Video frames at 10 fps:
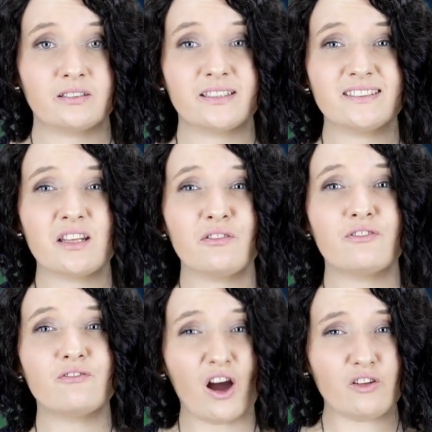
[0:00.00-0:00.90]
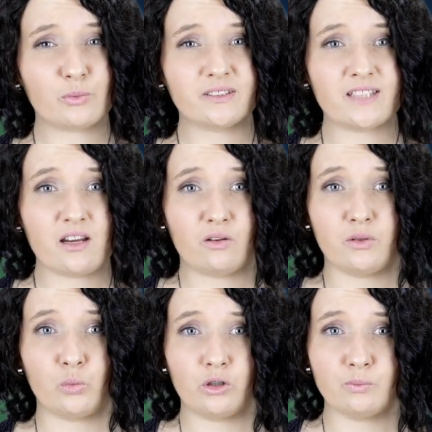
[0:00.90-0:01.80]
Less than 5% of
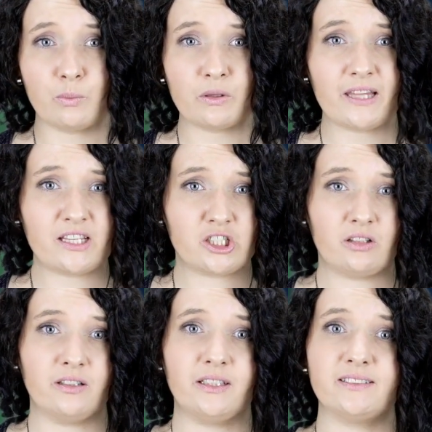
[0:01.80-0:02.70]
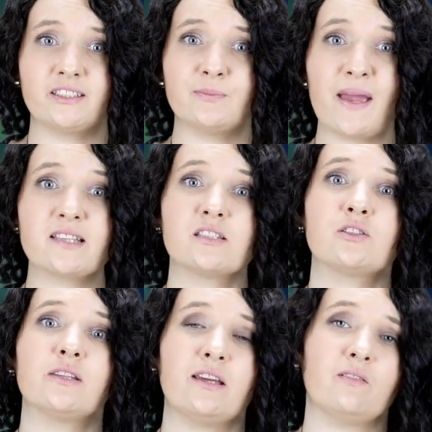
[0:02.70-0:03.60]
the world population is expected
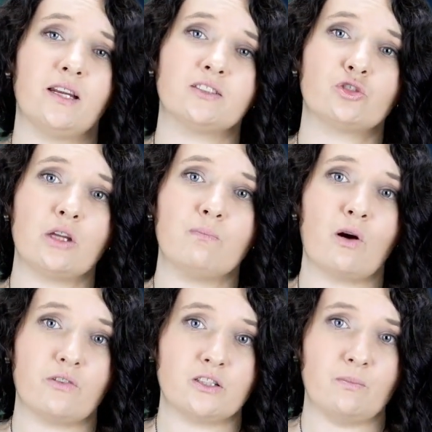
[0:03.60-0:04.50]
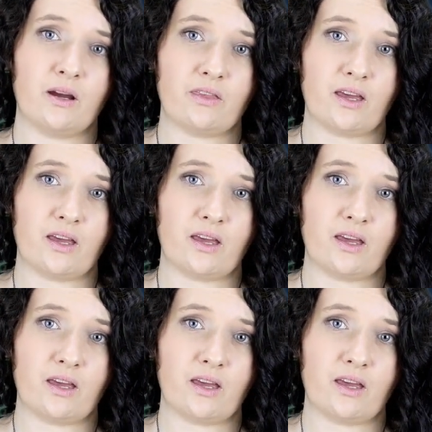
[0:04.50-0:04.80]
to live in extreme poverty by